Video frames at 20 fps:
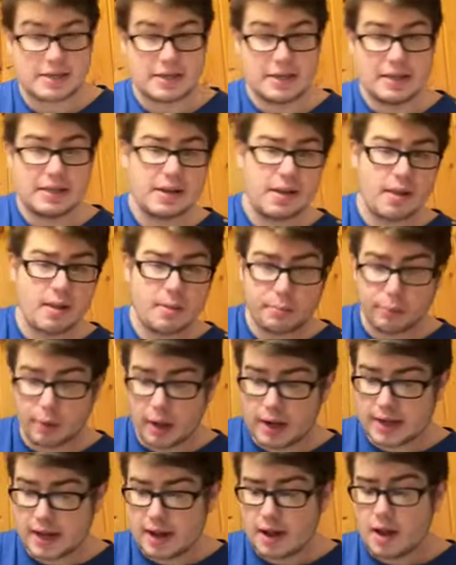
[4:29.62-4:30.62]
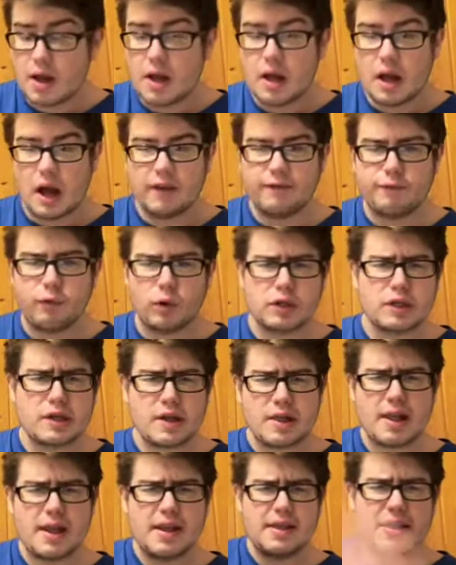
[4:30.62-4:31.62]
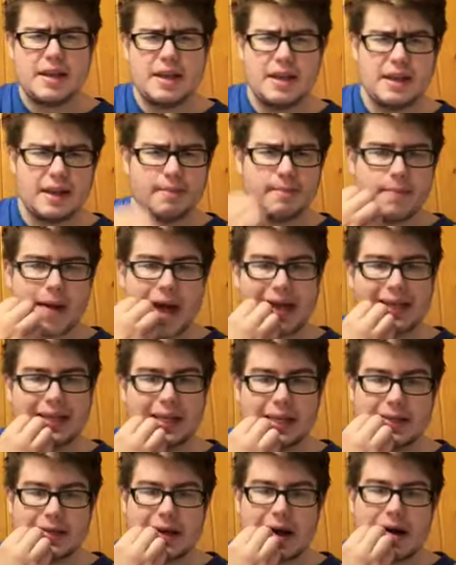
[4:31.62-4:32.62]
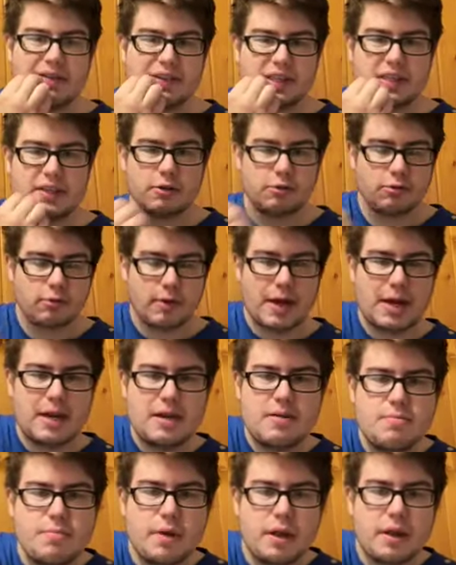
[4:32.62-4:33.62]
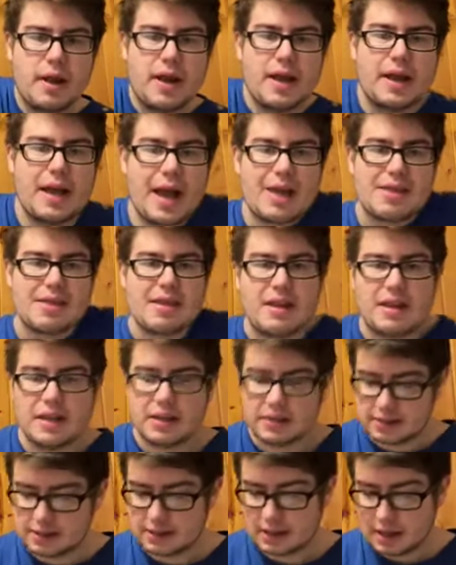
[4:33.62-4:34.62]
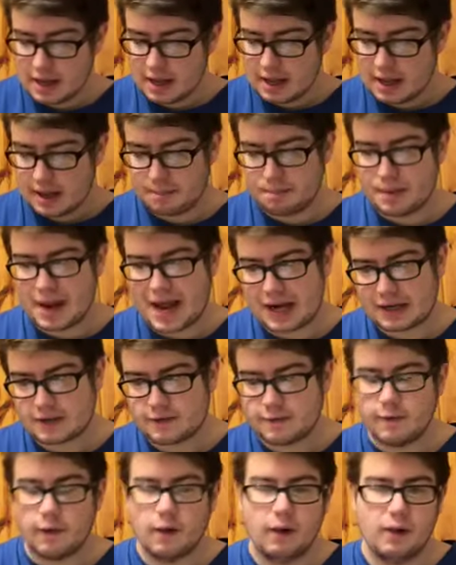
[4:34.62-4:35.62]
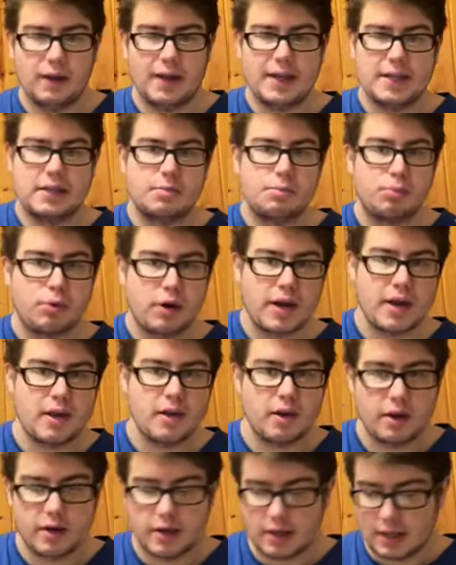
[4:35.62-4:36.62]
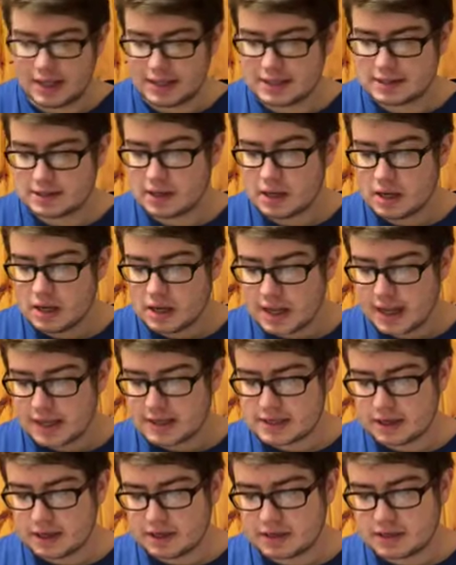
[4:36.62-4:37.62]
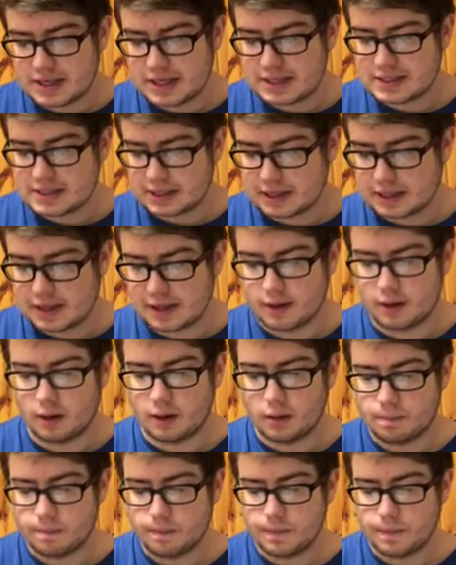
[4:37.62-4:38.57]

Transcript: decently bloody. Unfortunately, the impact is off screen, but like I think it's impactful. It's pretty good. It's it's a decent kill.